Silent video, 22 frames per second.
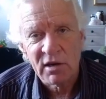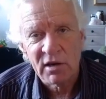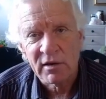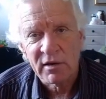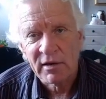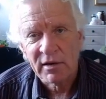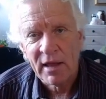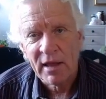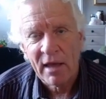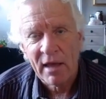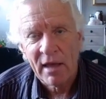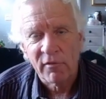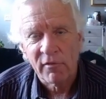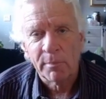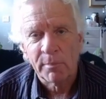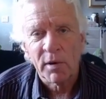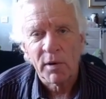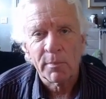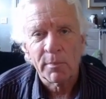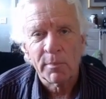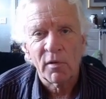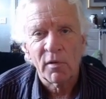and they have a
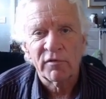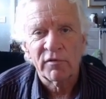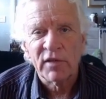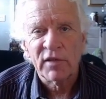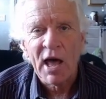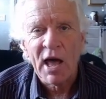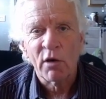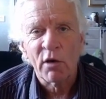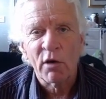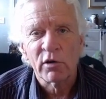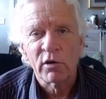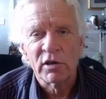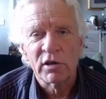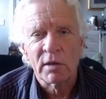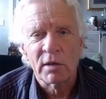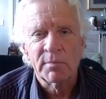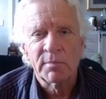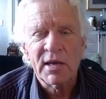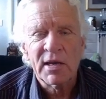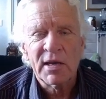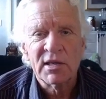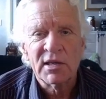purple flower, and the
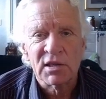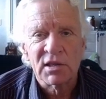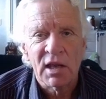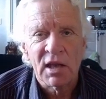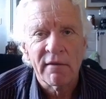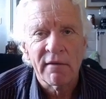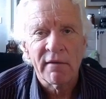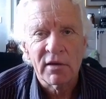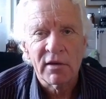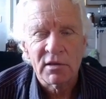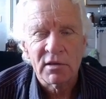bees love it.